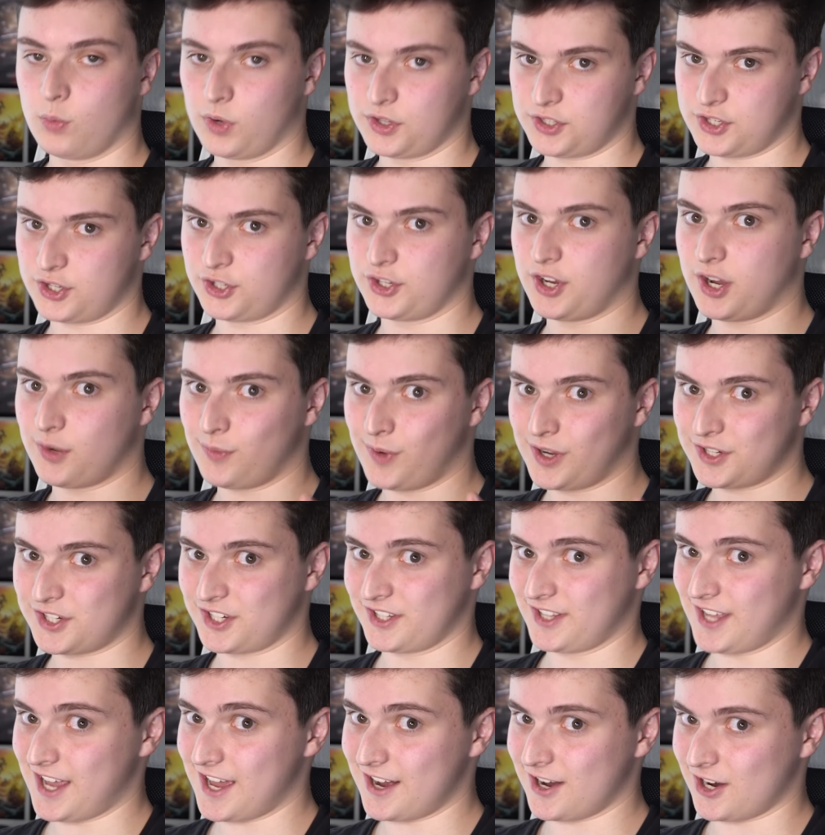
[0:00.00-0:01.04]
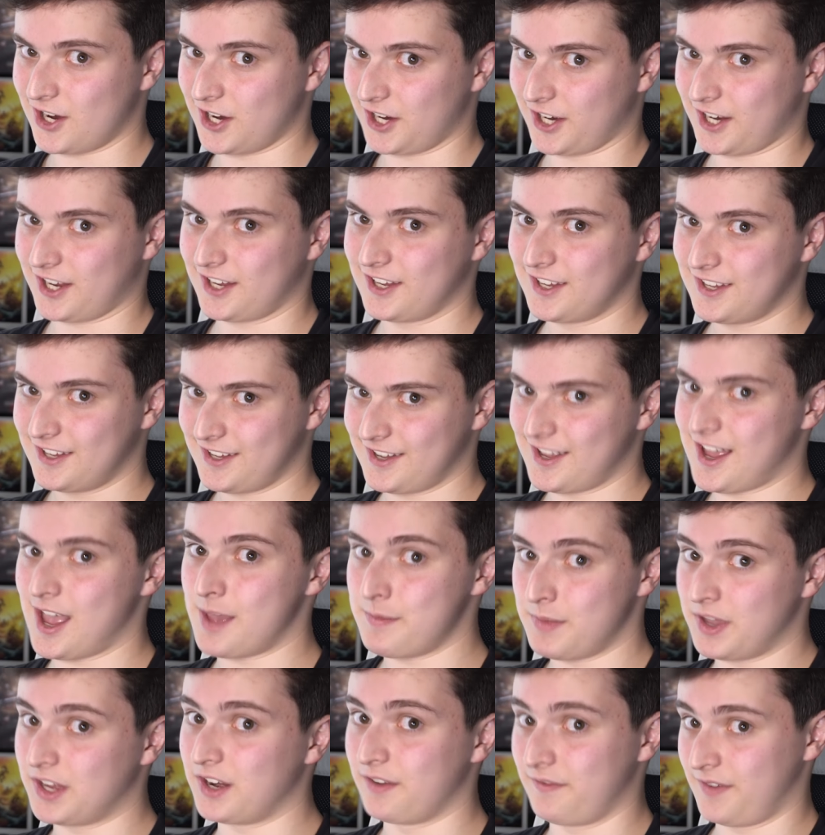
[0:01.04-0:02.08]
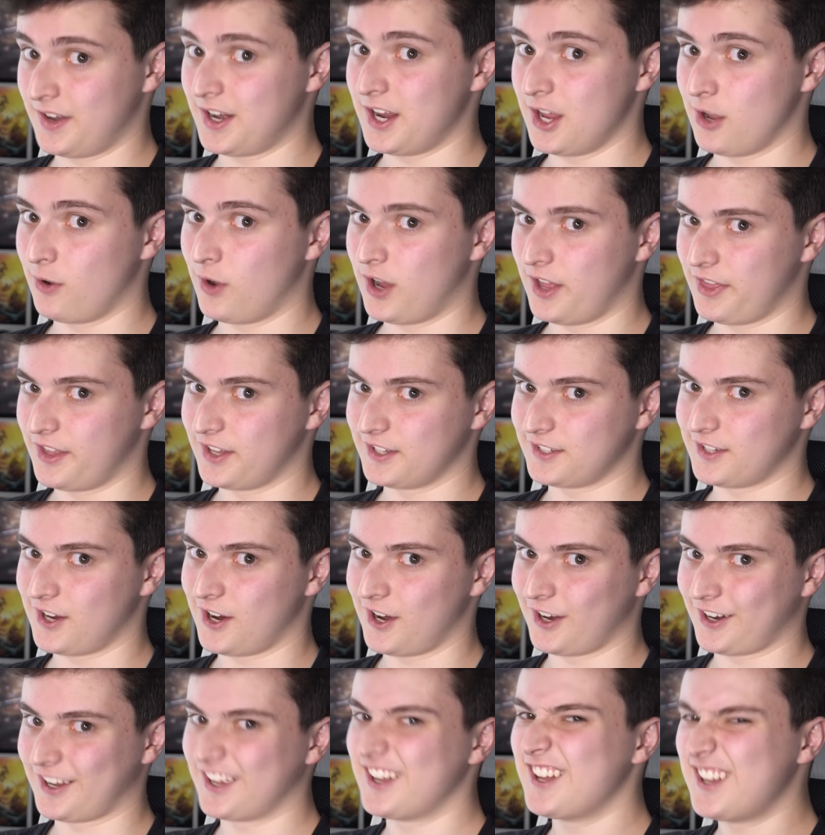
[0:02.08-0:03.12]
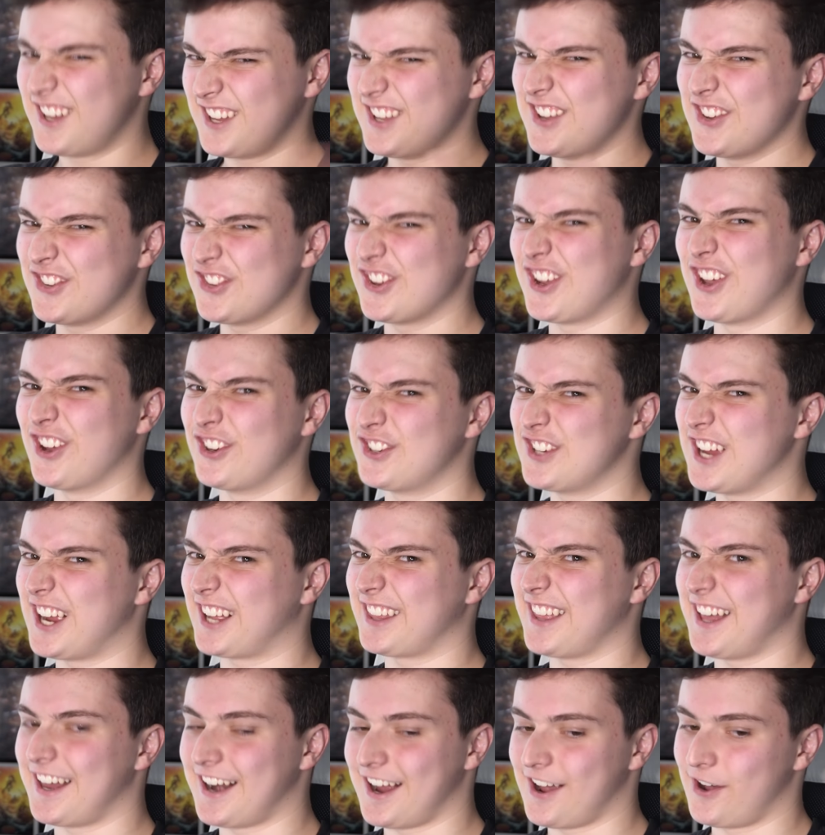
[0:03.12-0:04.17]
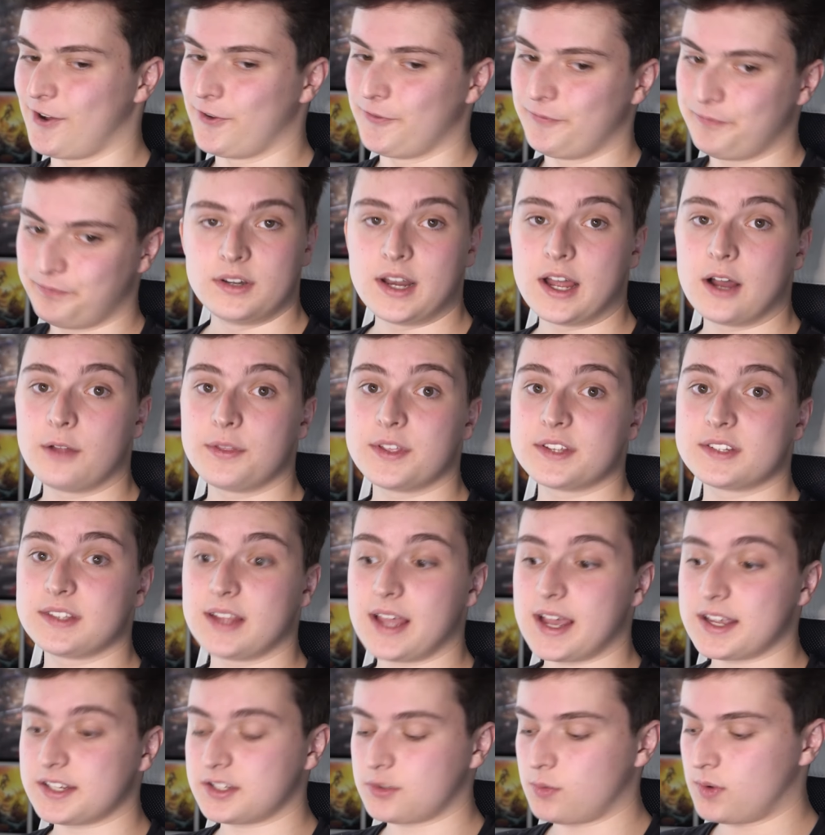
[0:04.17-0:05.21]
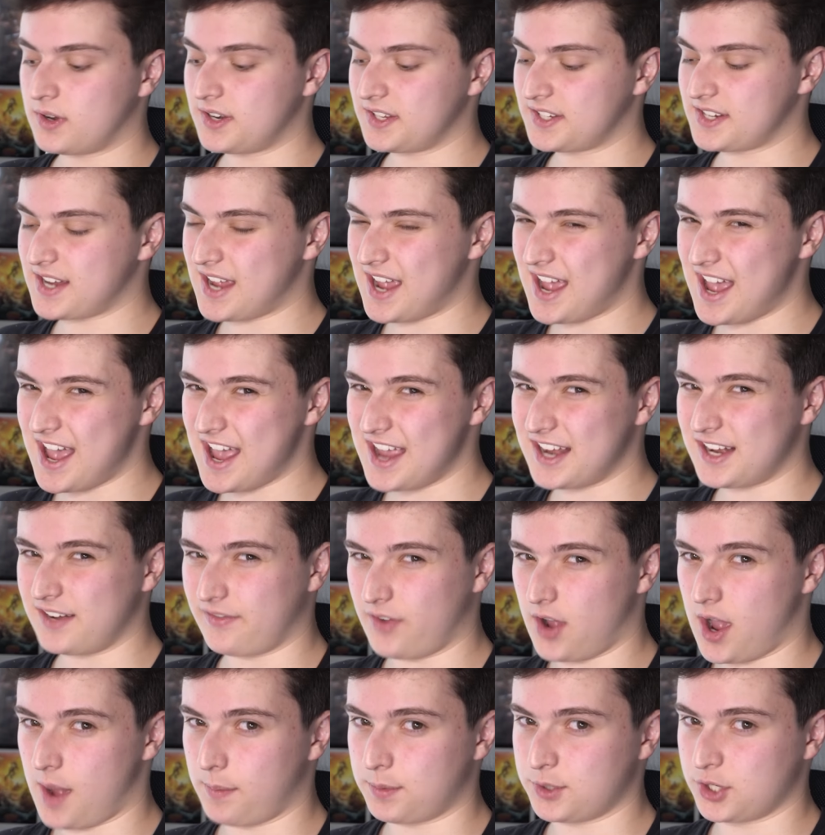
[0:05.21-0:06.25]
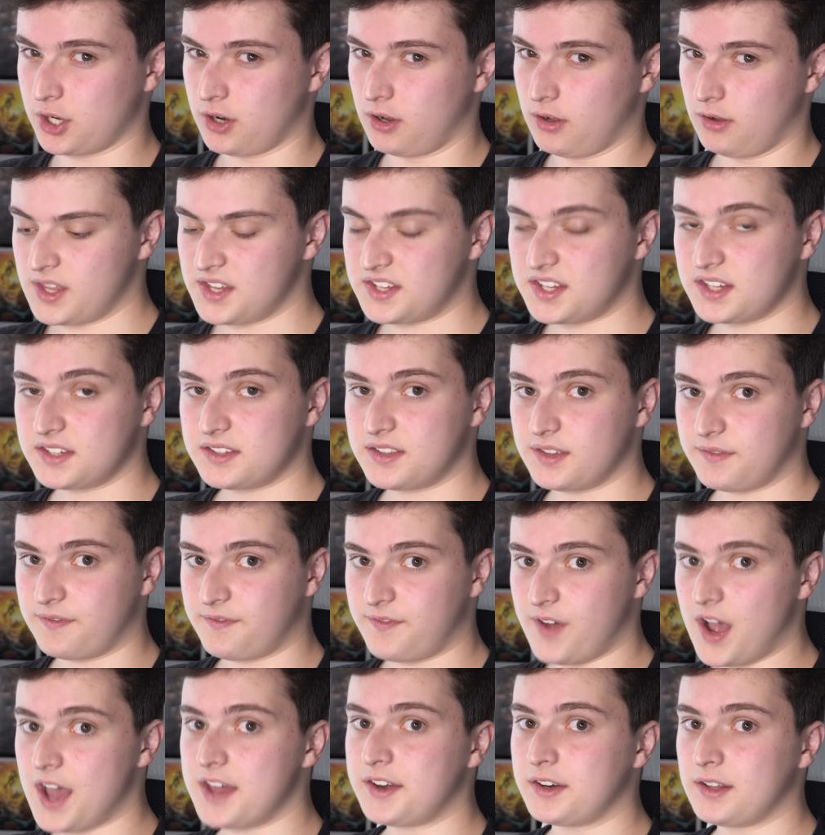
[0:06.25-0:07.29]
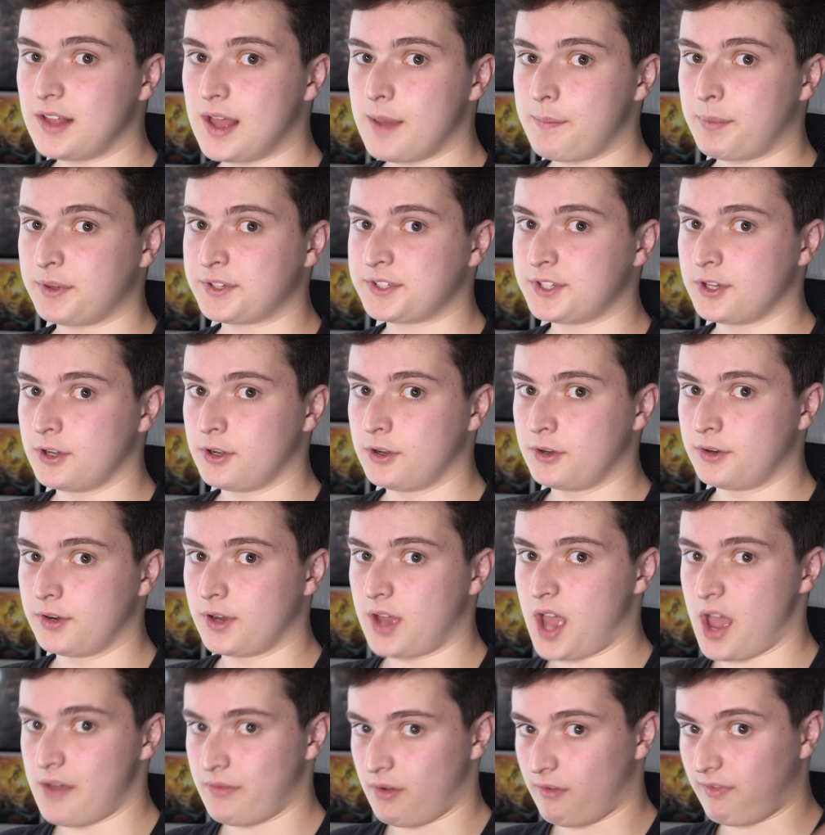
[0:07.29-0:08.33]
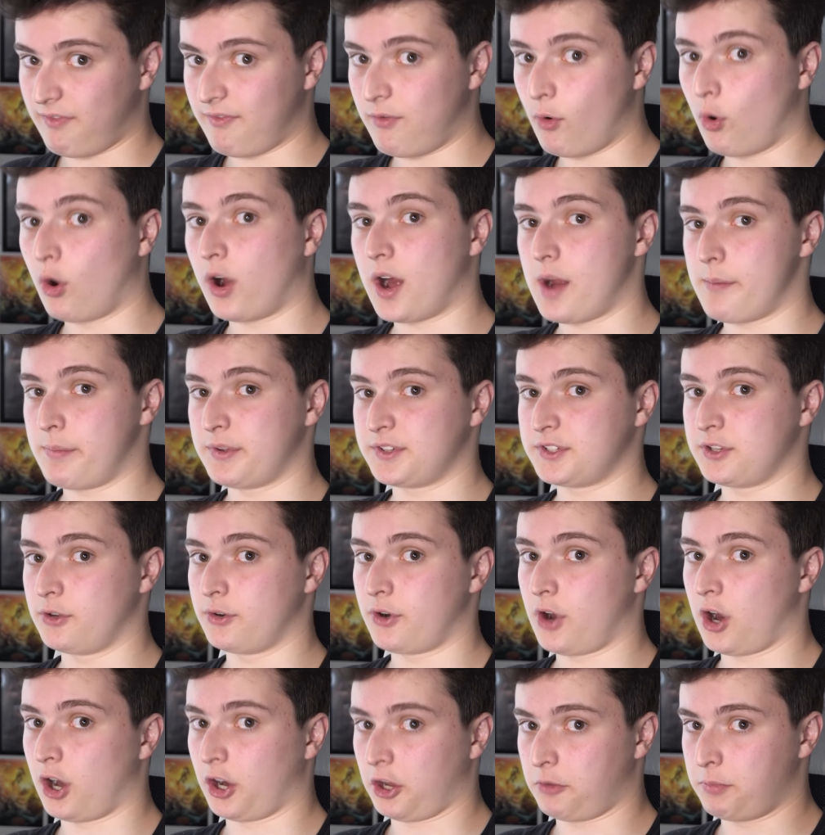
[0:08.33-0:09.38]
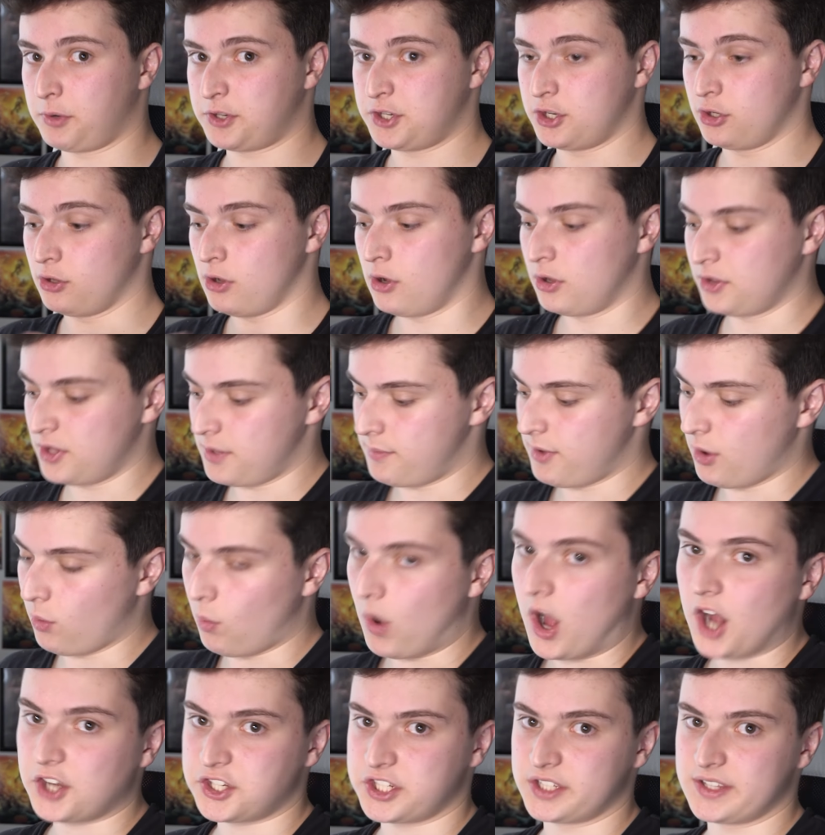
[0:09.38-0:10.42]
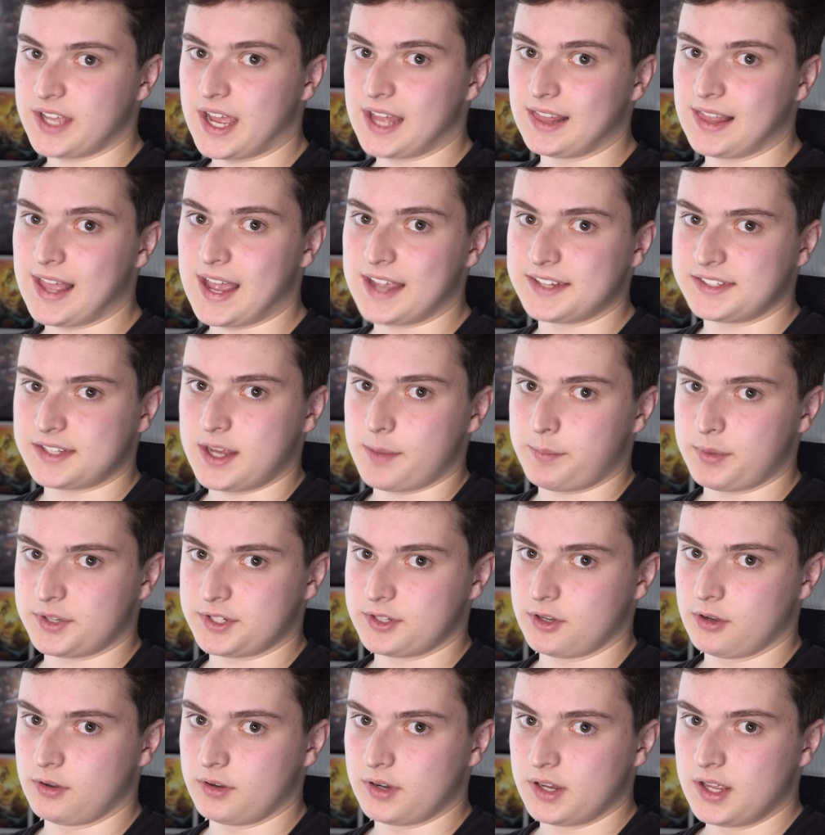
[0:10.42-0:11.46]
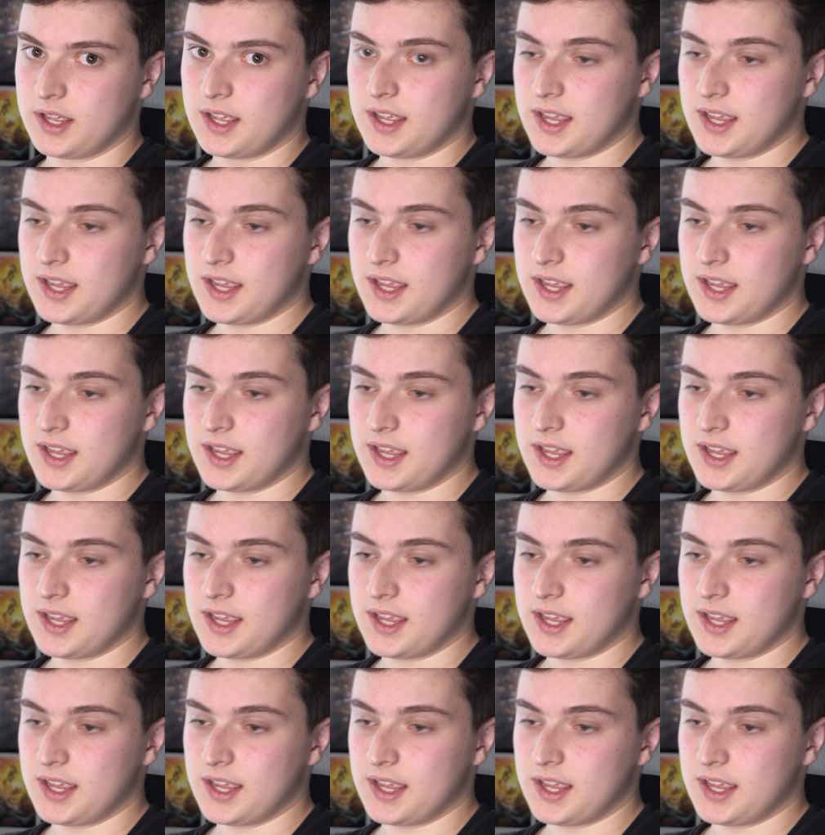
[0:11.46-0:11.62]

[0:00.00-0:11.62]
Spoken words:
Once you're done watching that arc, I made a video on this arc. You should go check that out. Now, this last one is kind of optional. This is the final episode of a 4-episode arc, but you'll only be watching that last episode.